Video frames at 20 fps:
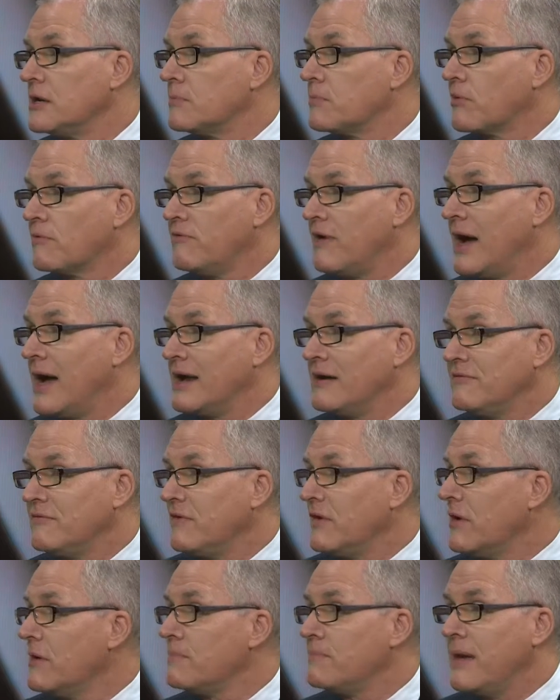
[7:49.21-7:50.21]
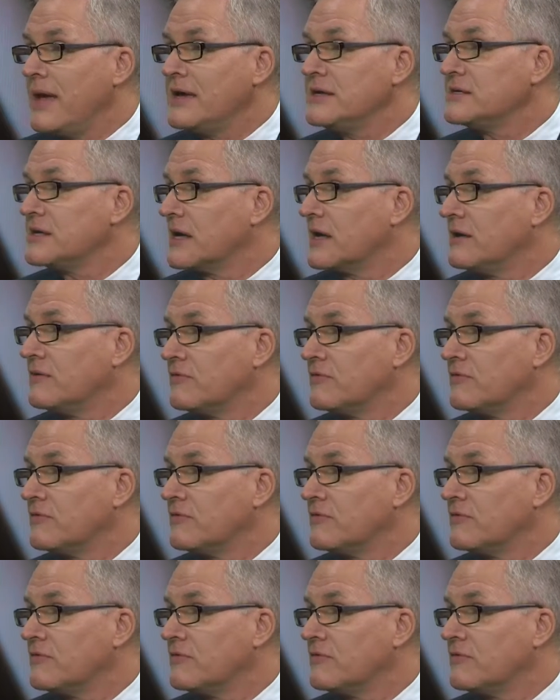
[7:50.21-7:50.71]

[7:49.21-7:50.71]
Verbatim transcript: to provide very basic